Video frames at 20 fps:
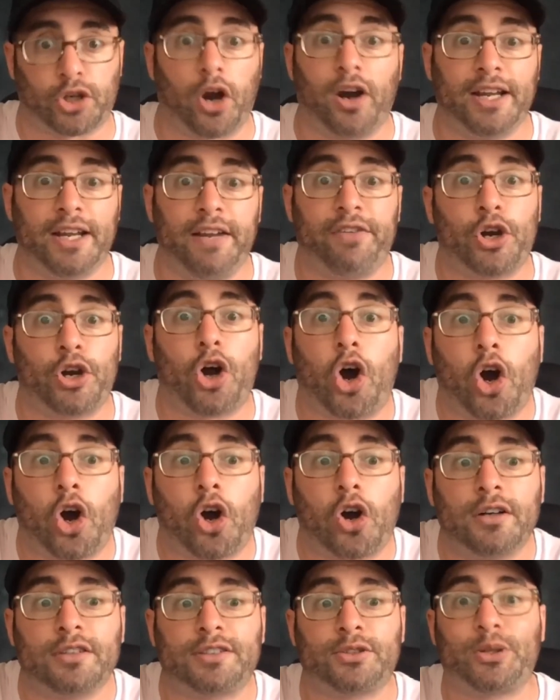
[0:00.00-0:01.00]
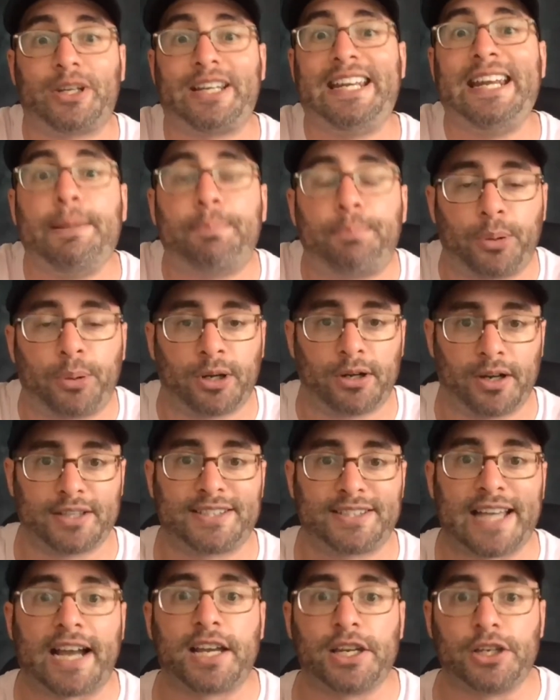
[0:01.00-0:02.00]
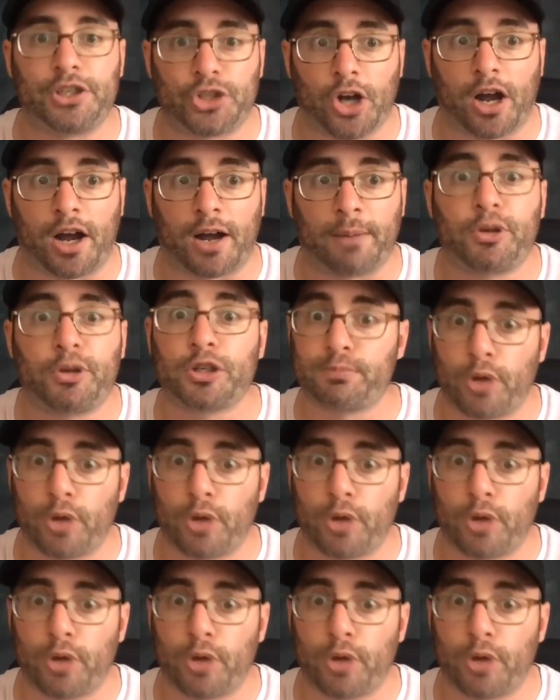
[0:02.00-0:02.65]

even hard to keep a second job because